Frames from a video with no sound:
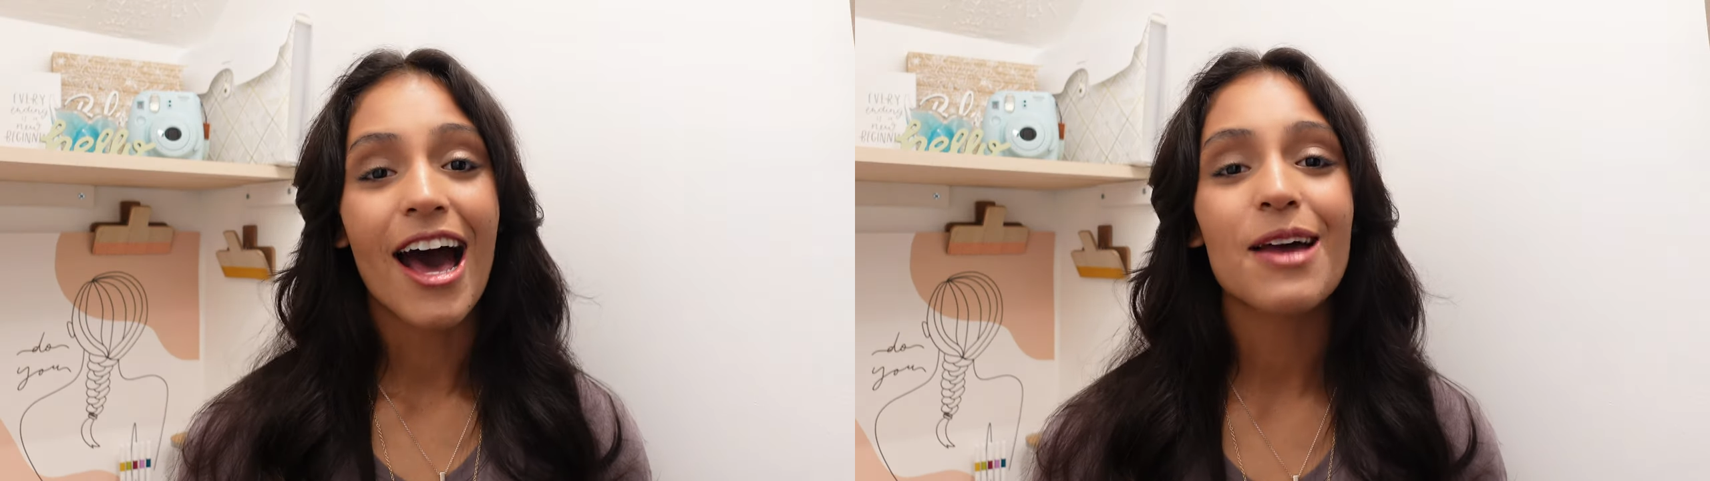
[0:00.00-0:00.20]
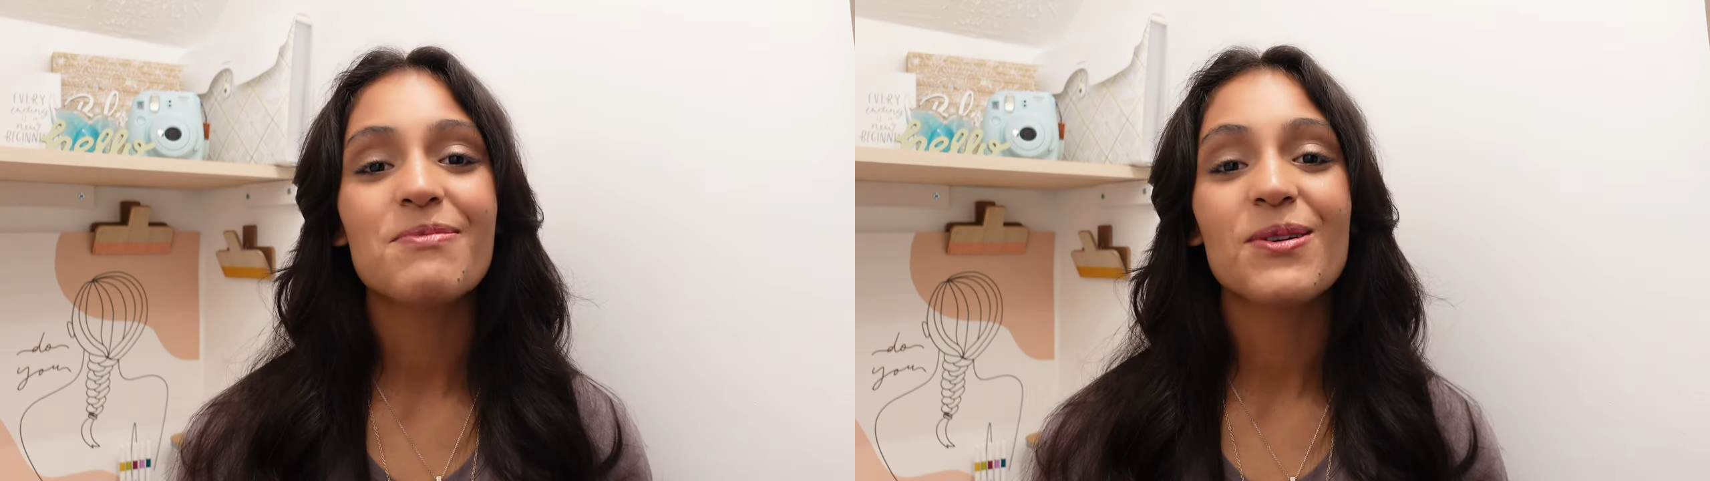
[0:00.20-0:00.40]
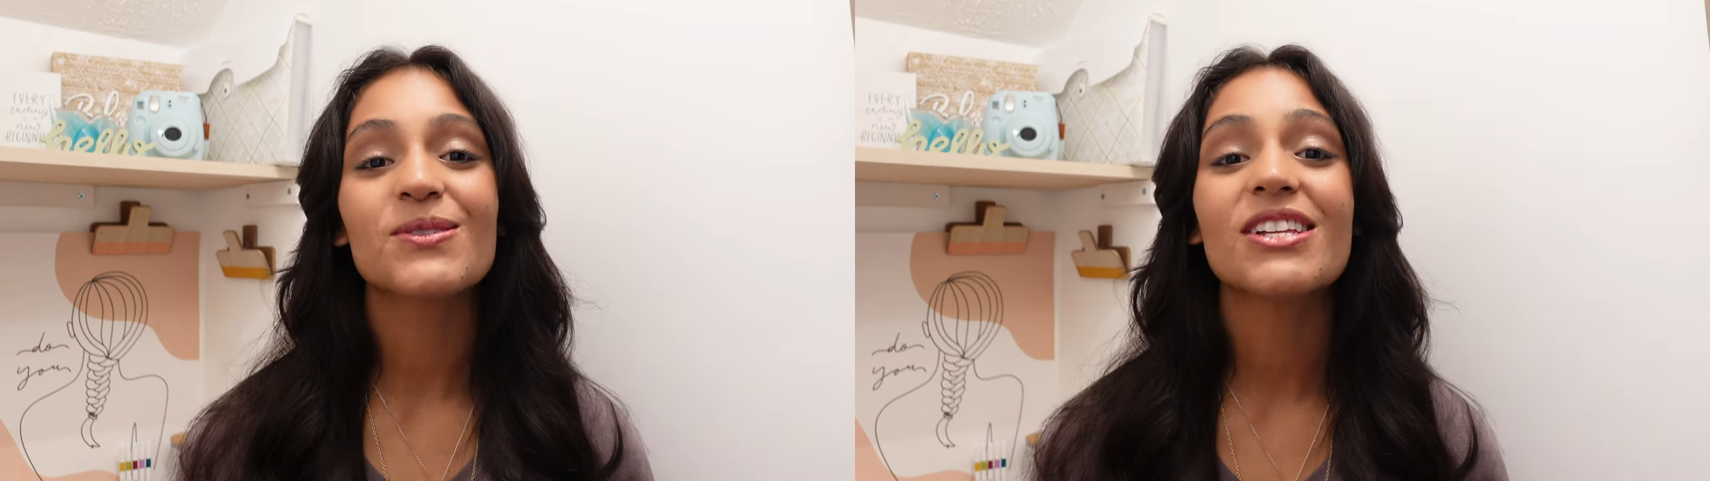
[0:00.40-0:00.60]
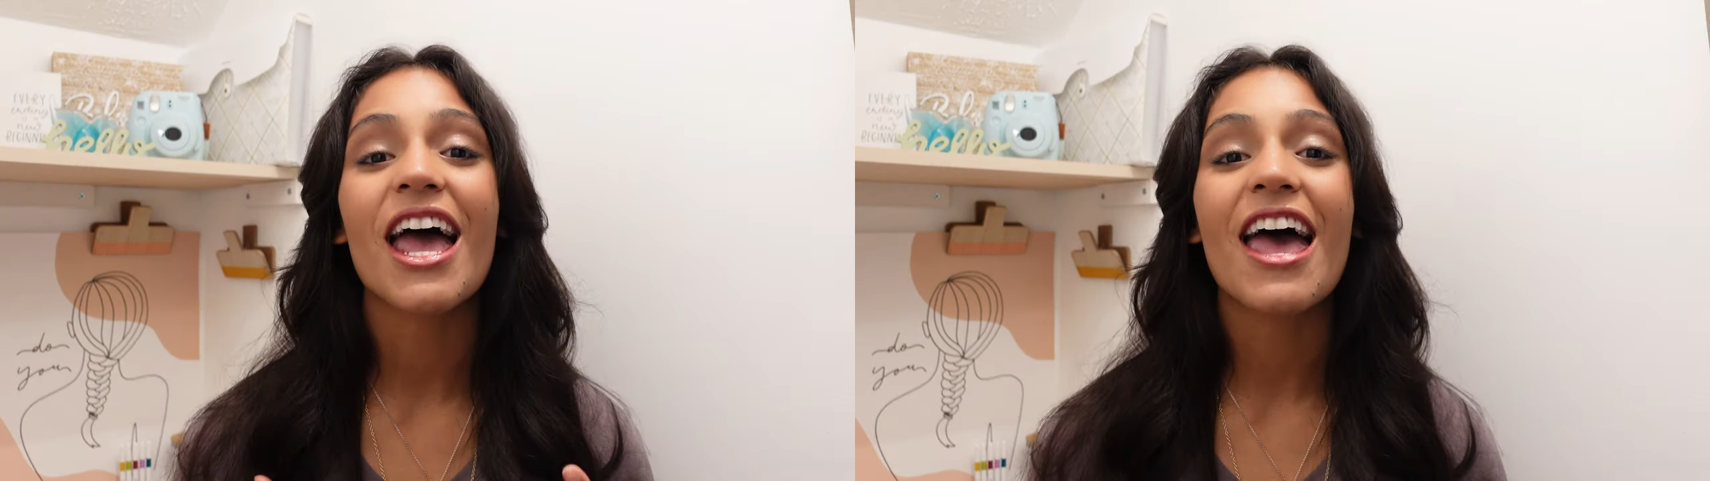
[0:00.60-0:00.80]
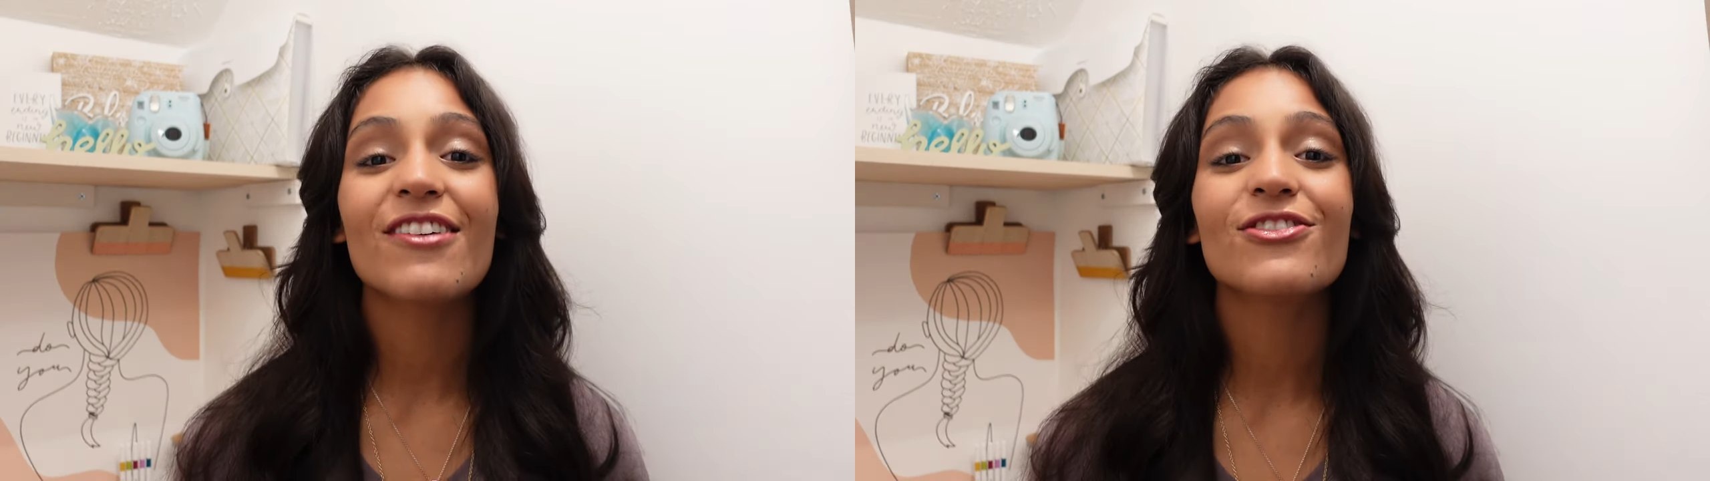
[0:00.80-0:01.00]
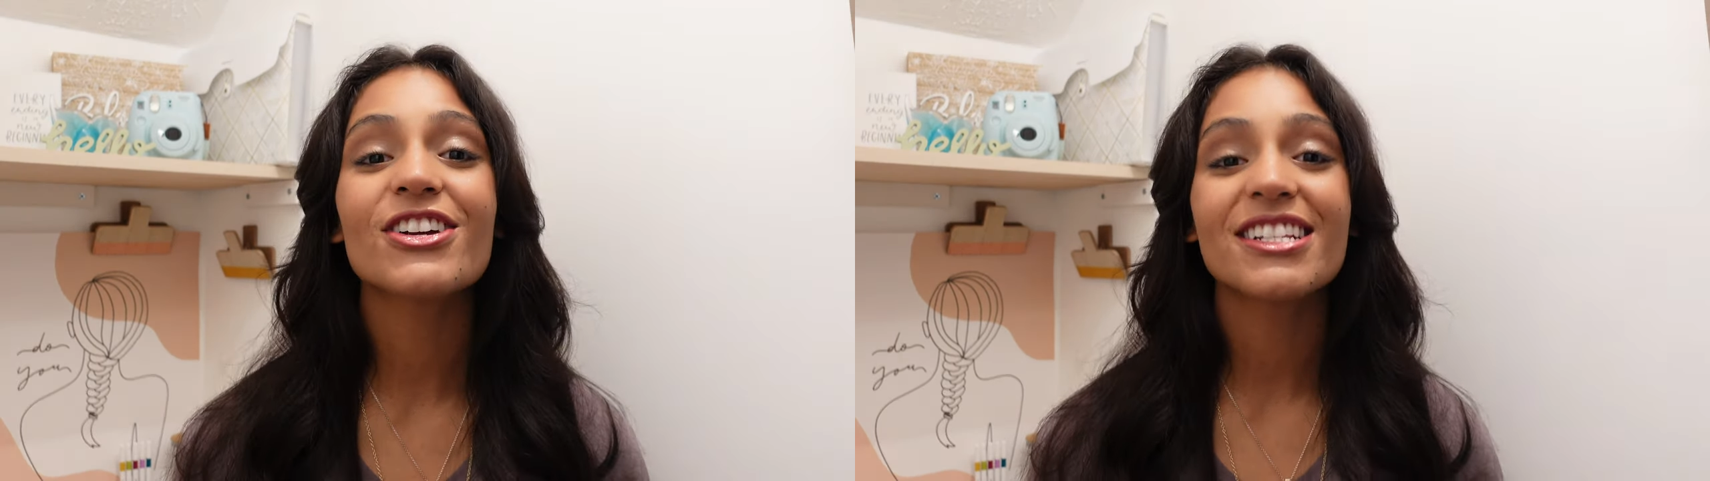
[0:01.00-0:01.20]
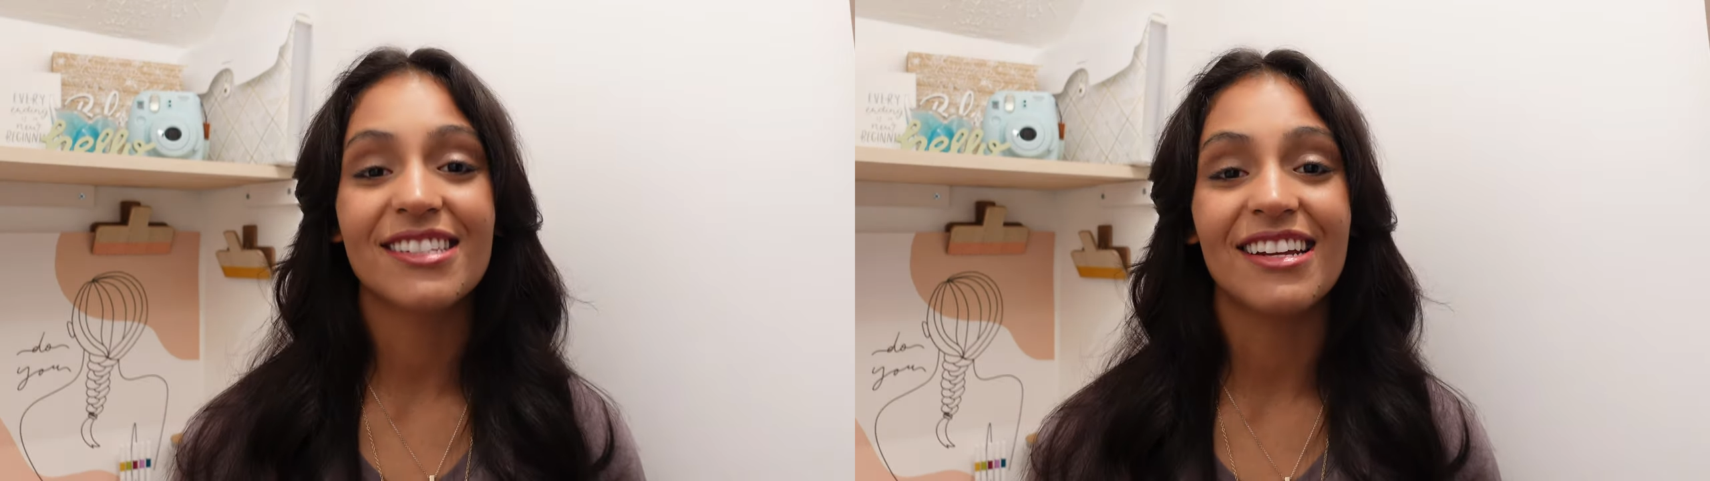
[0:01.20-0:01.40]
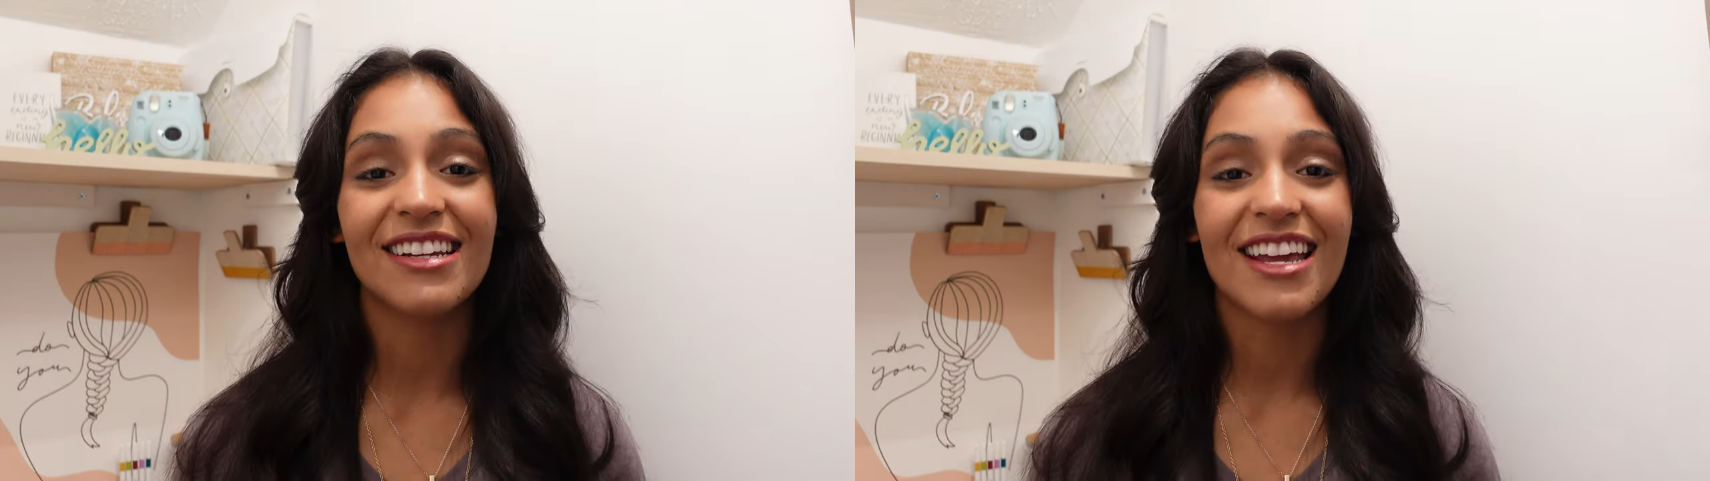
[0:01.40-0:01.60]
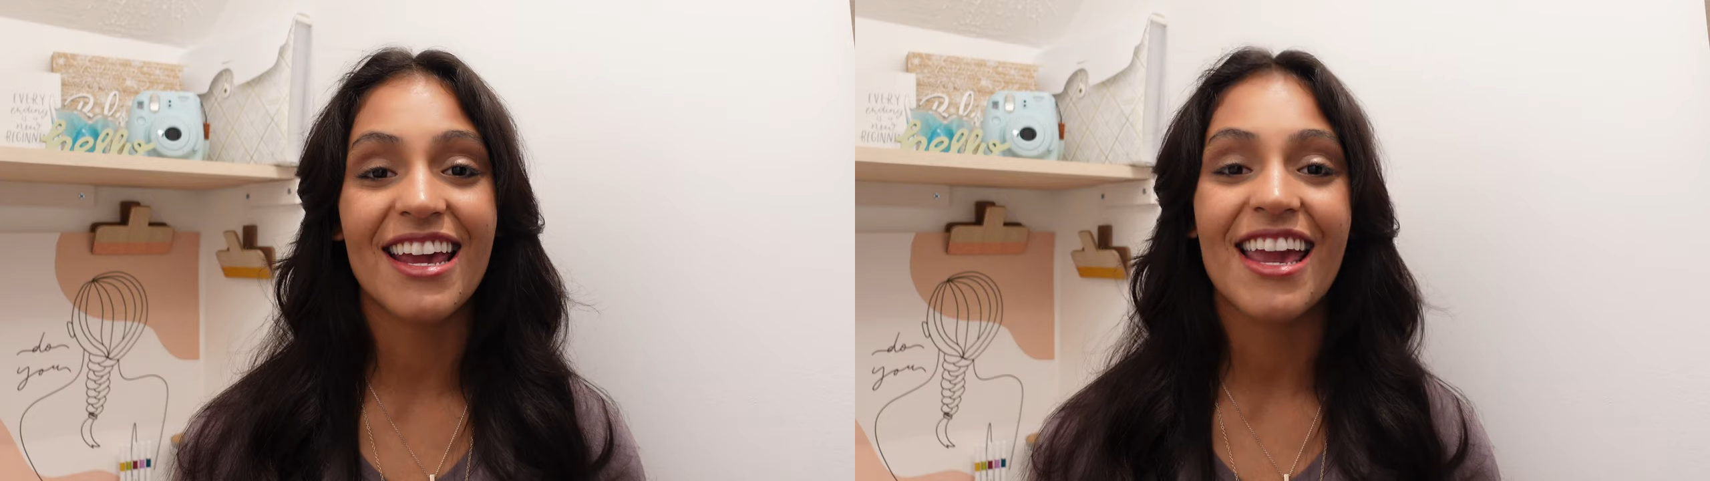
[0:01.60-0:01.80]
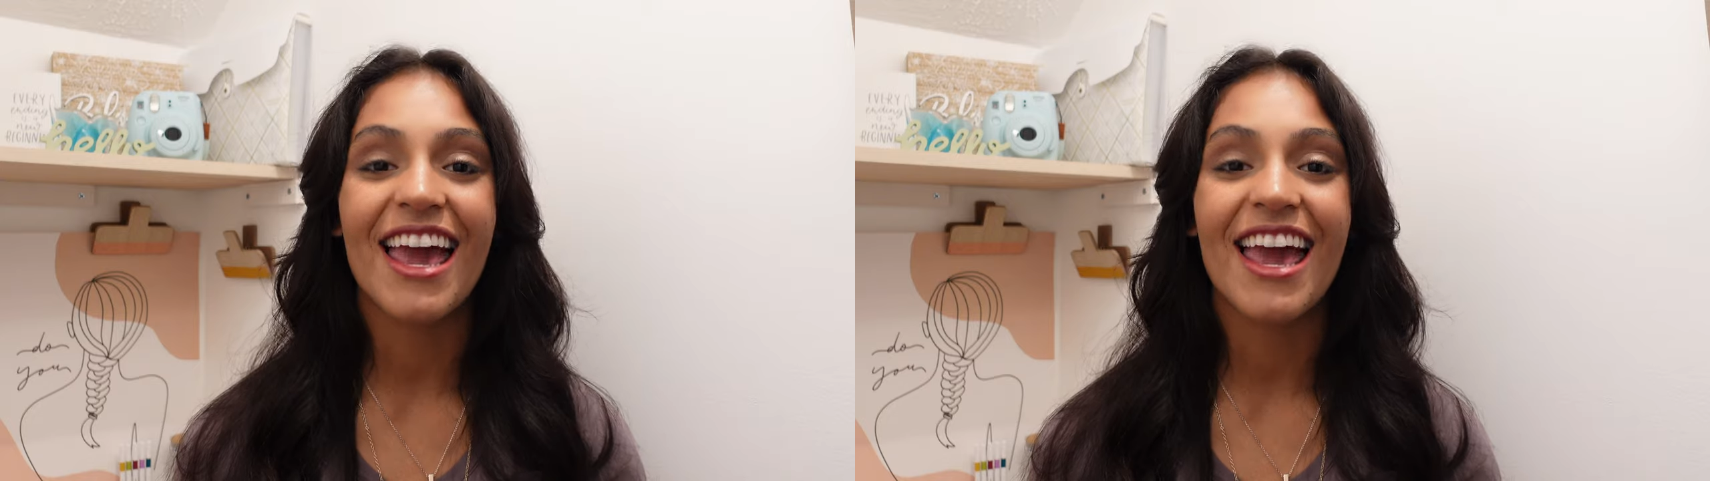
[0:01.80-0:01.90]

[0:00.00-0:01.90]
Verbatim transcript: I post every Sunday